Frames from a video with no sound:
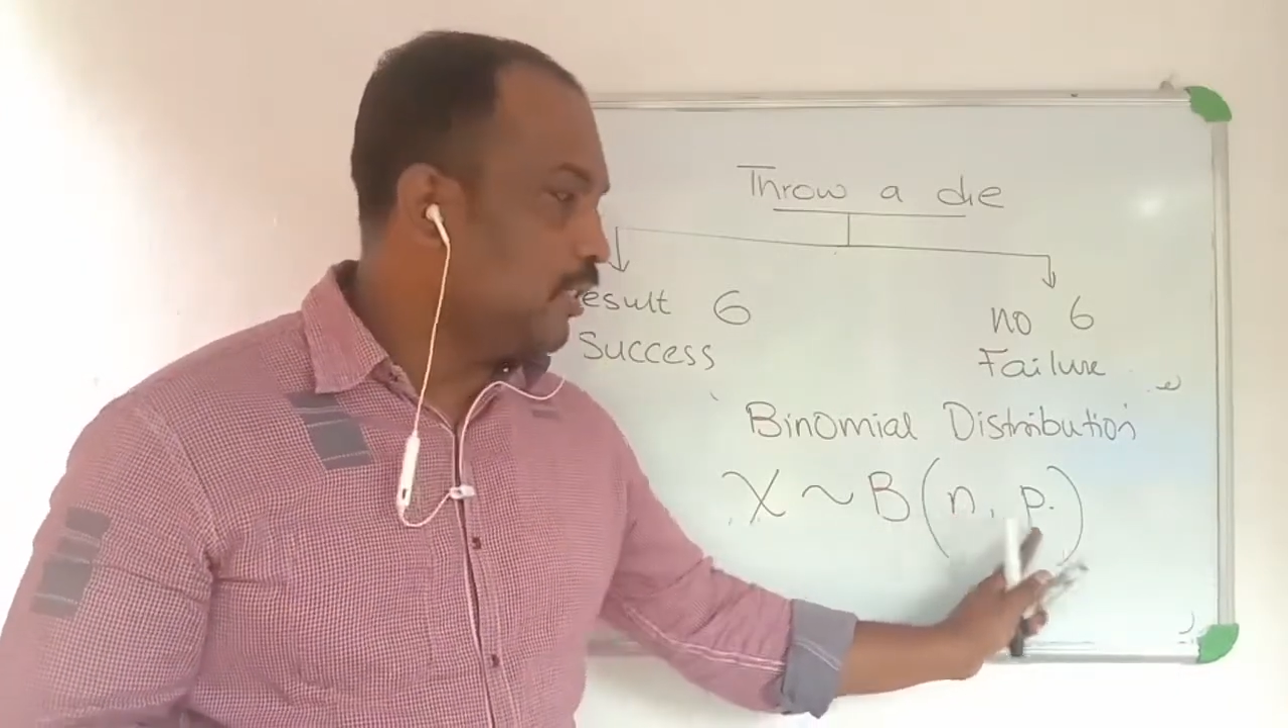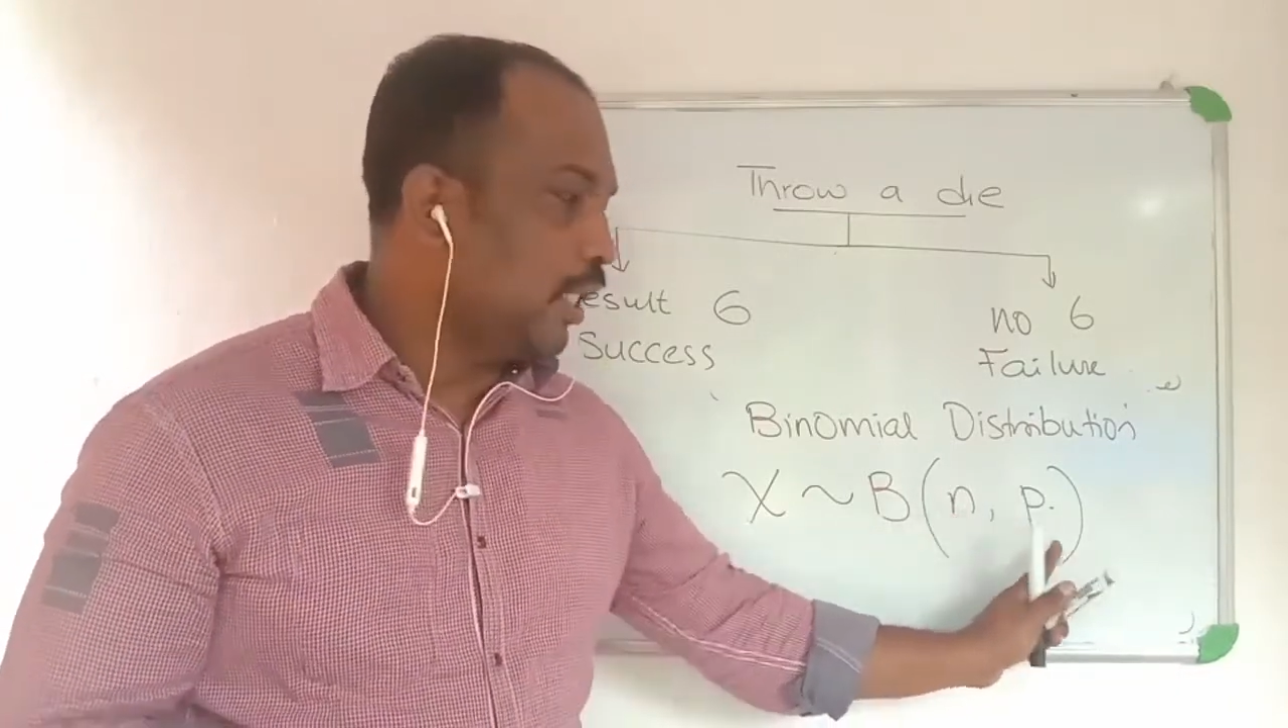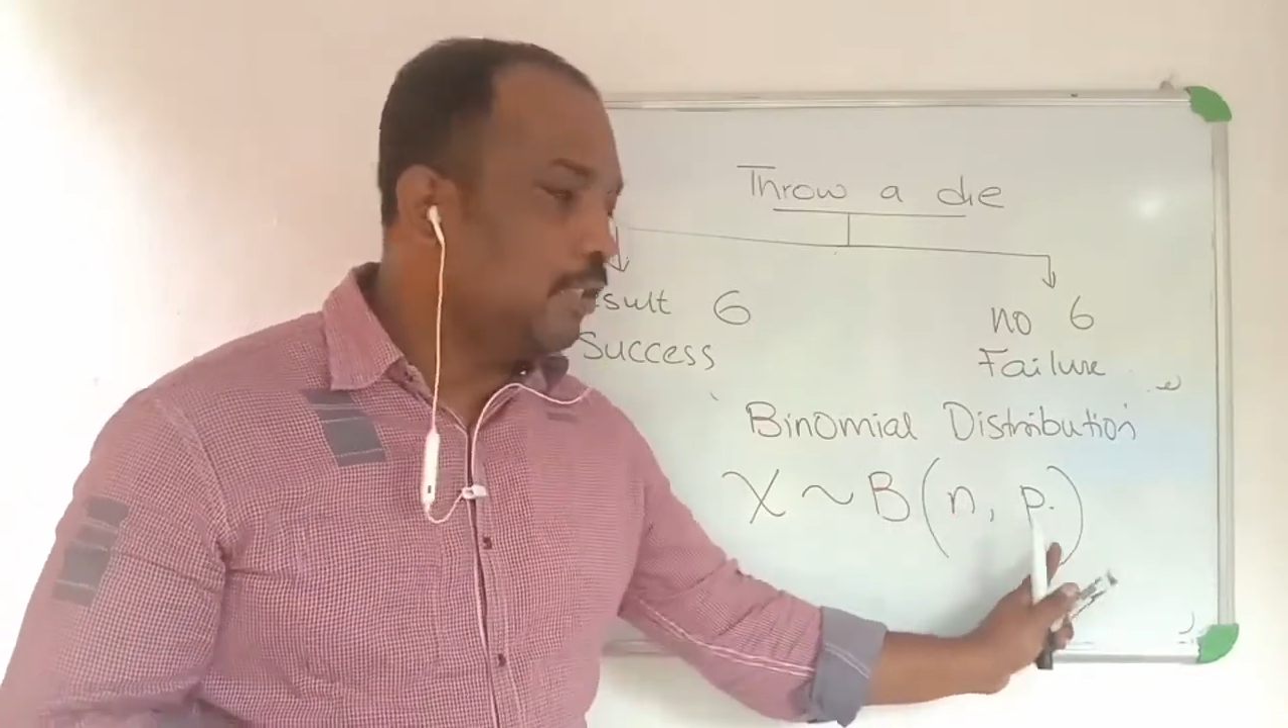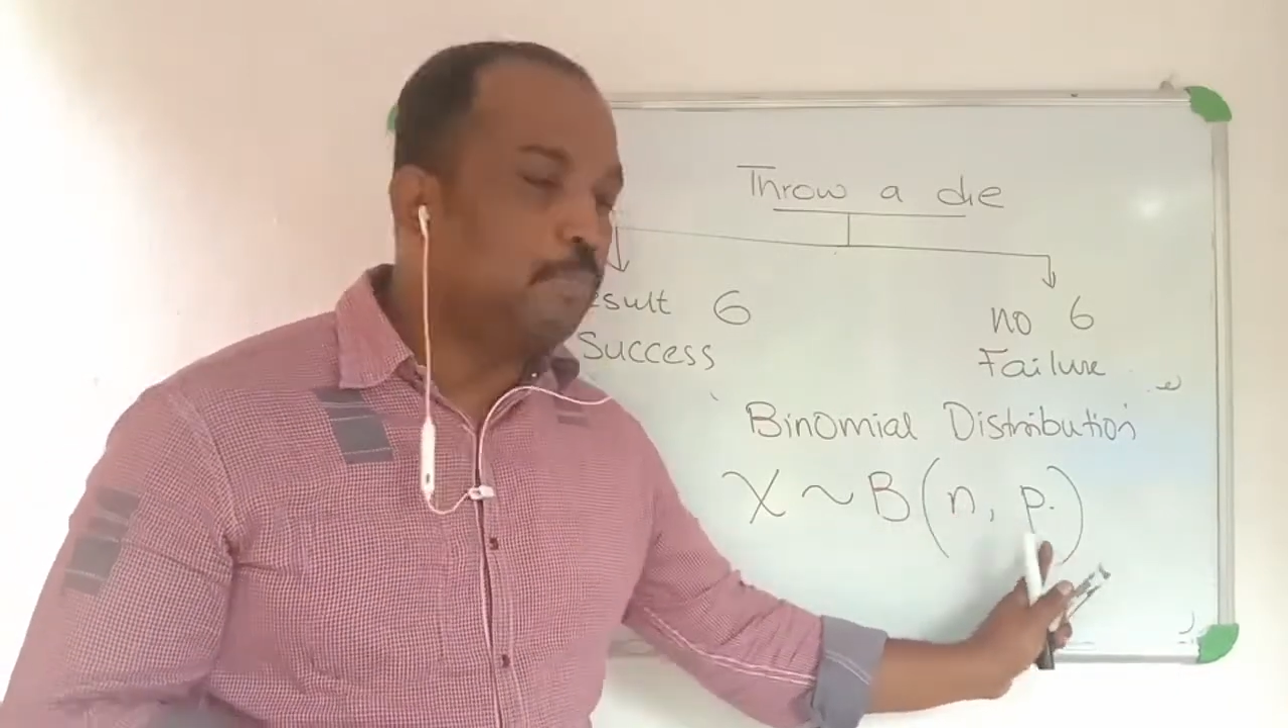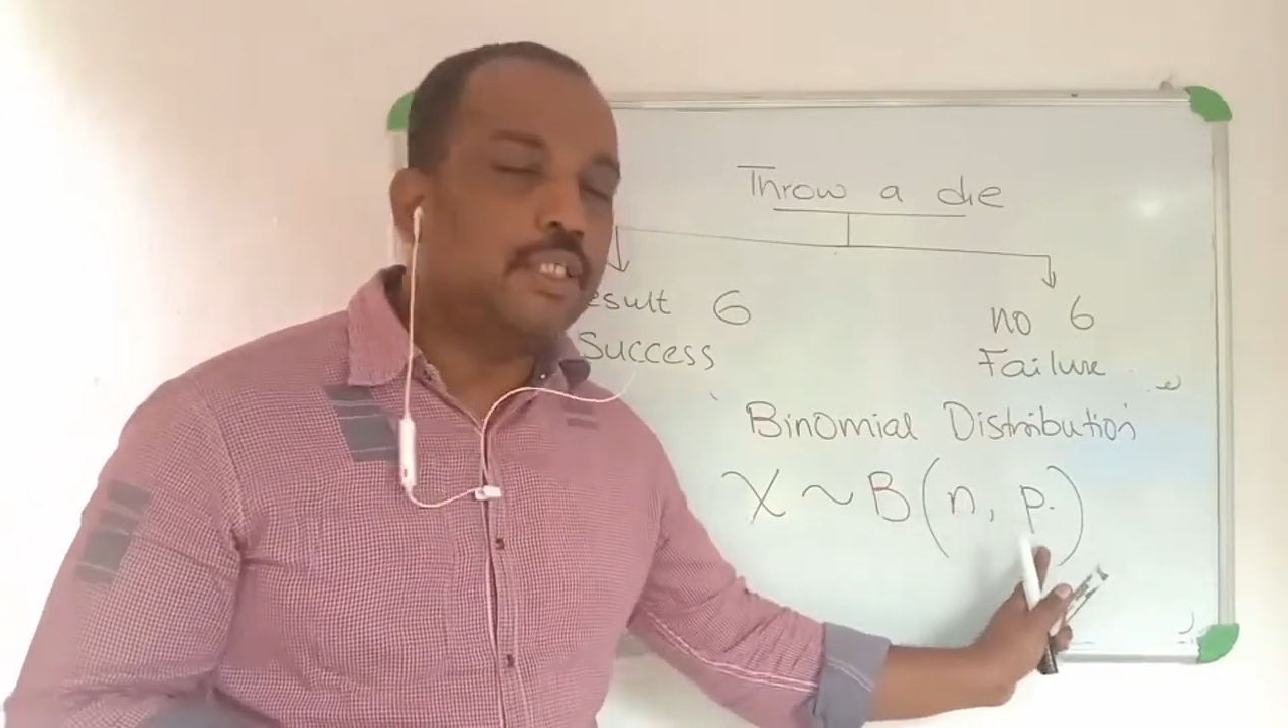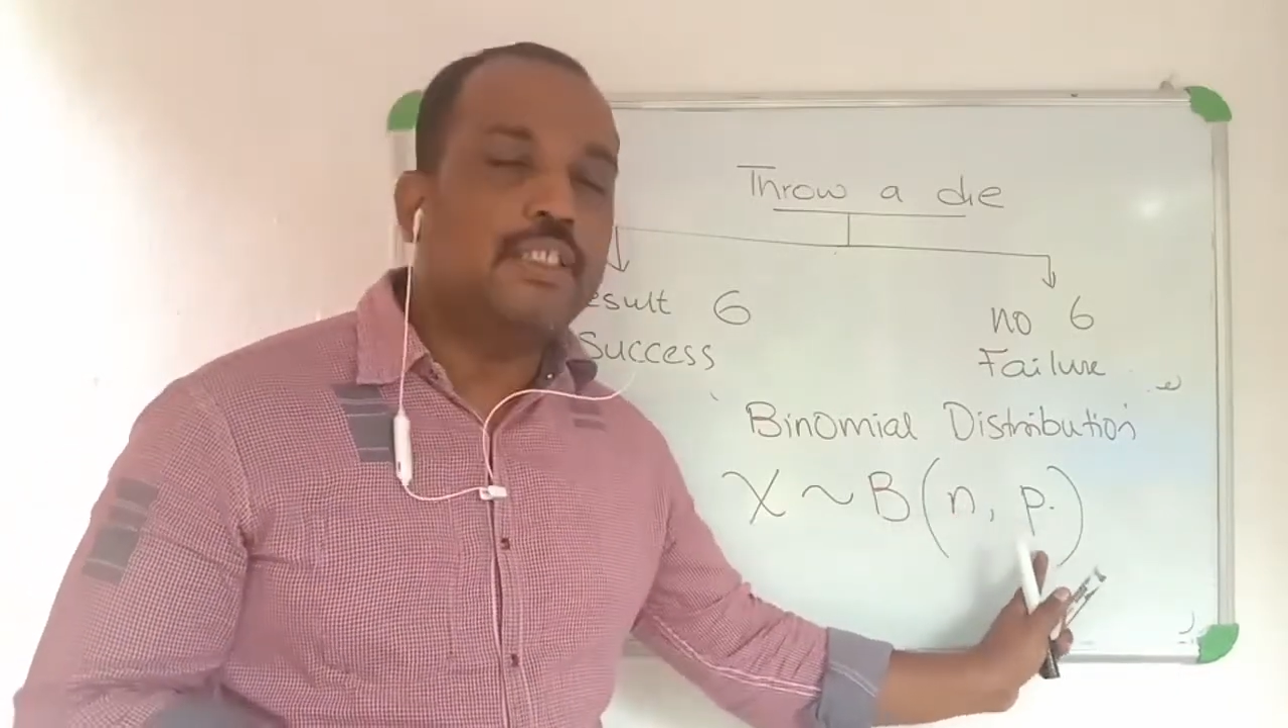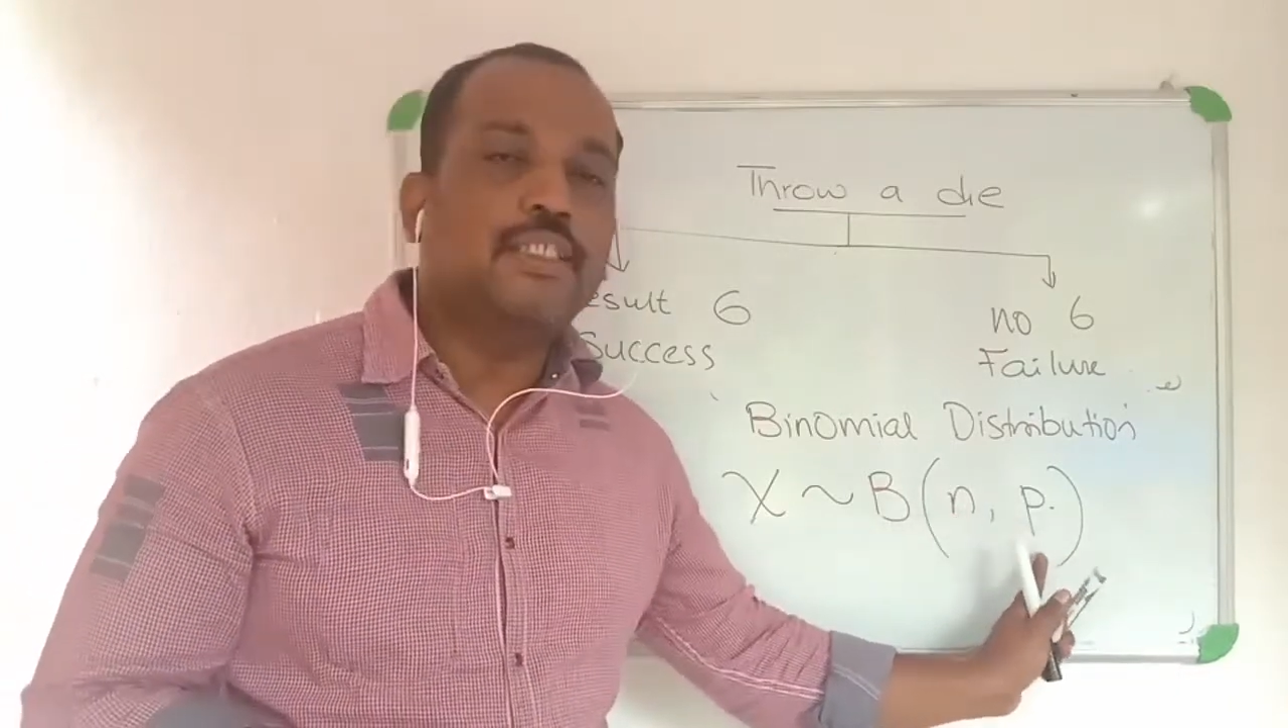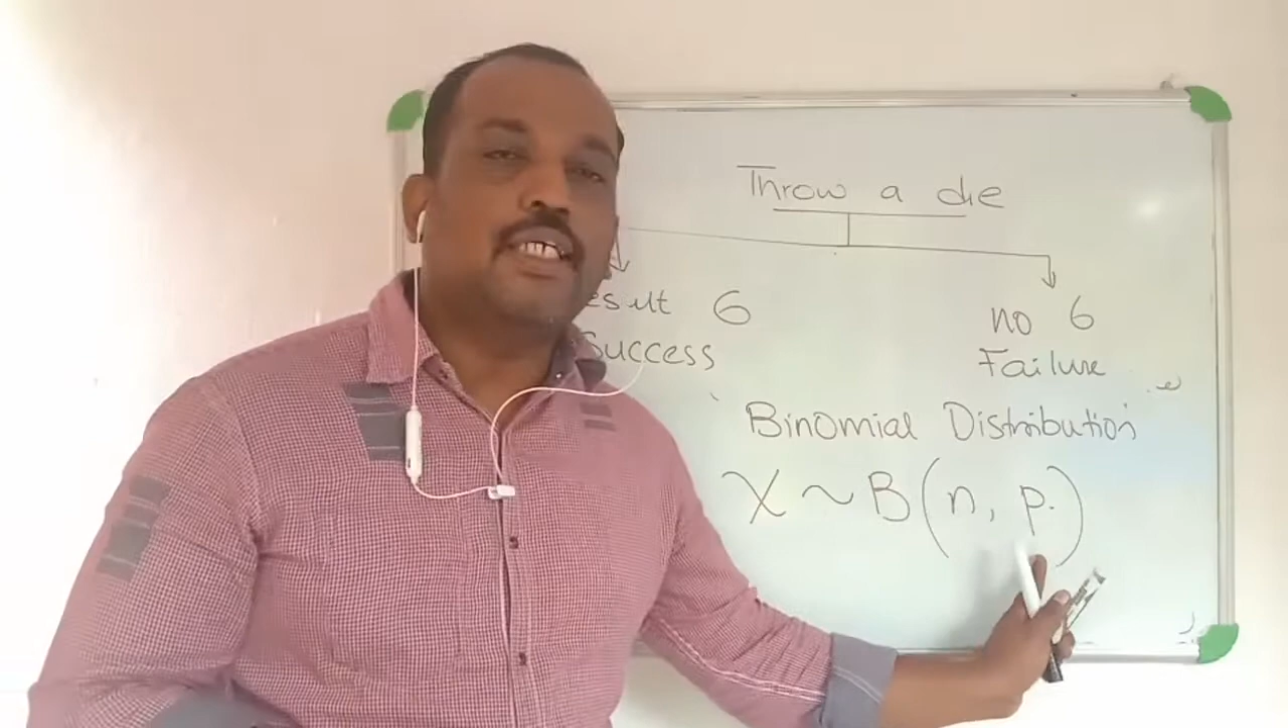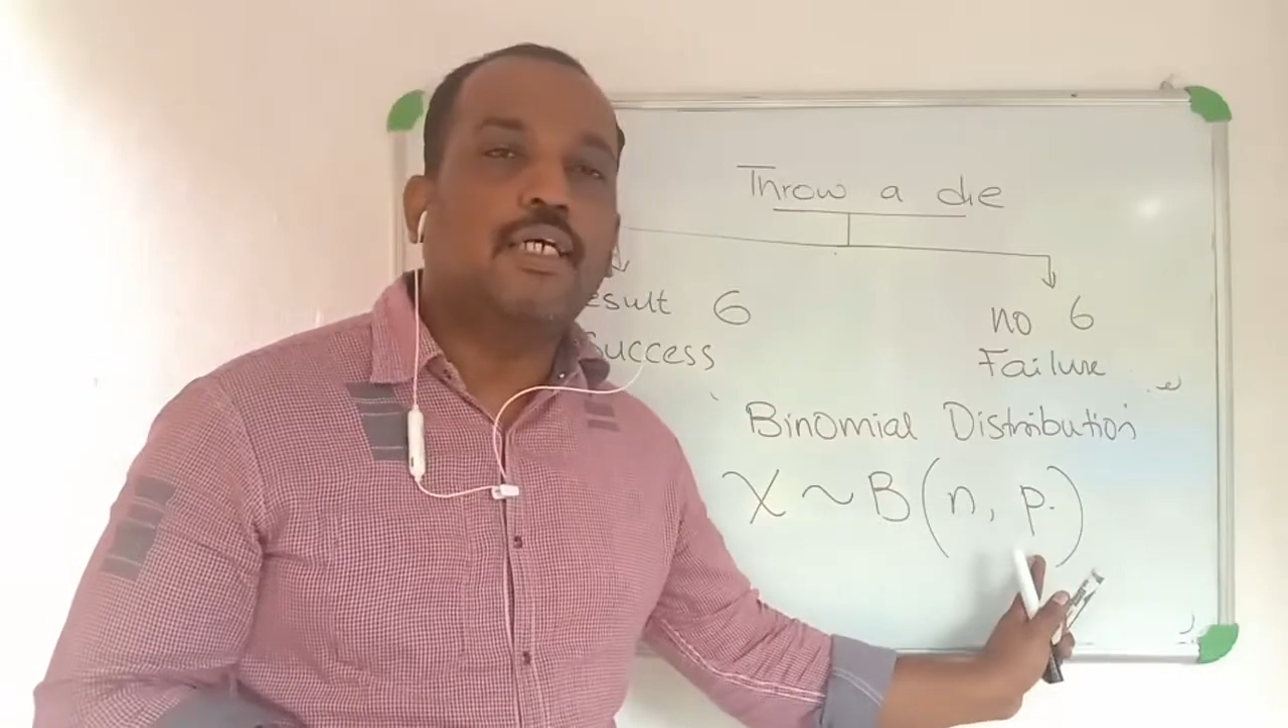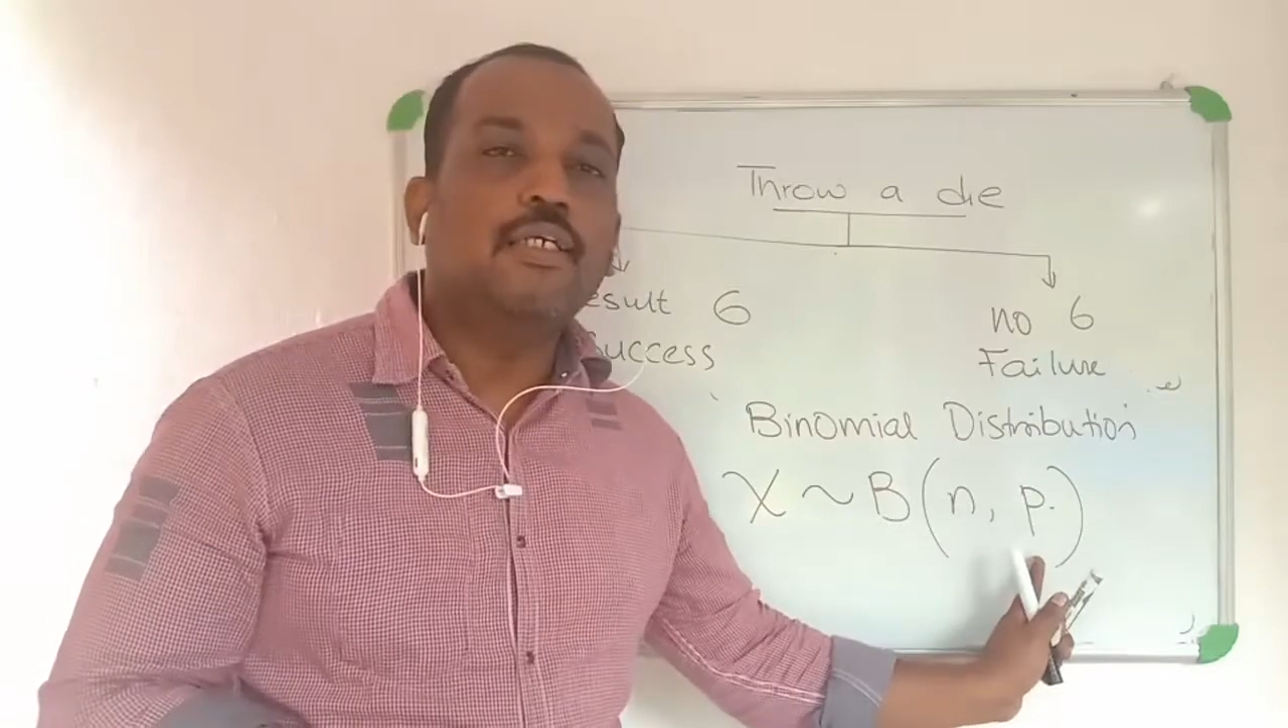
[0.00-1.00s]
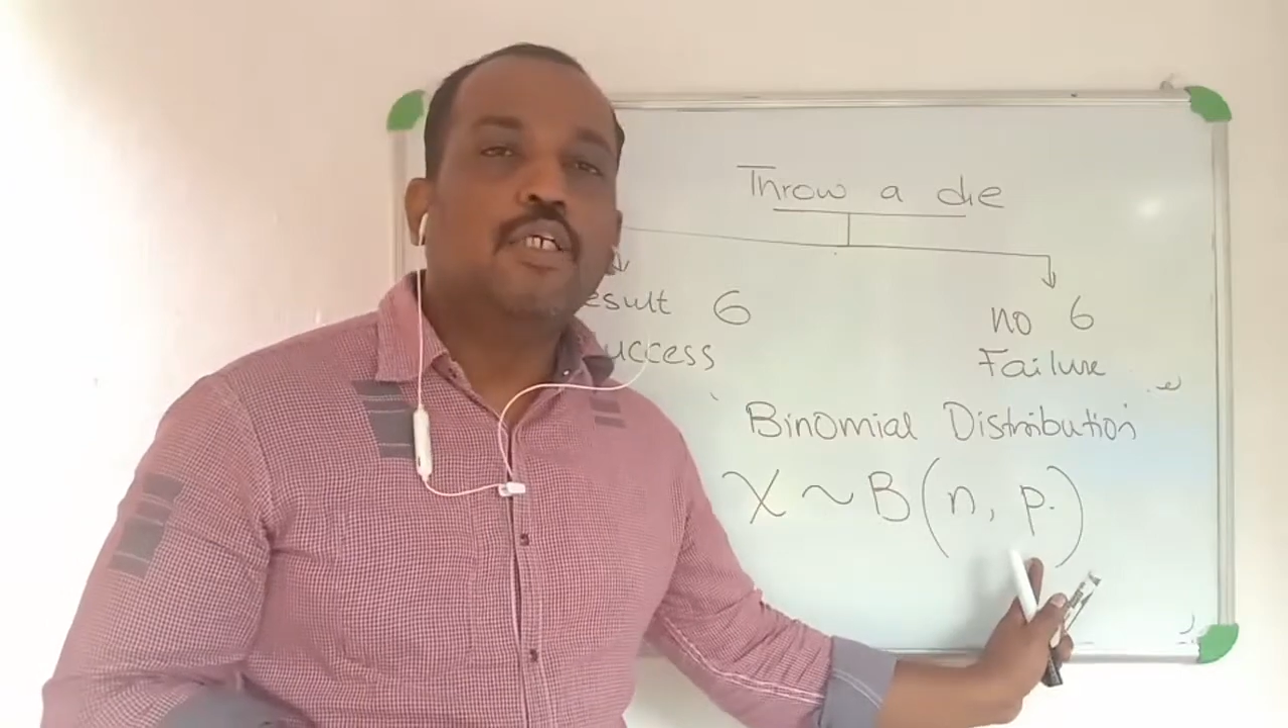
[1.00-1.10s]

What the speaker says: and p is the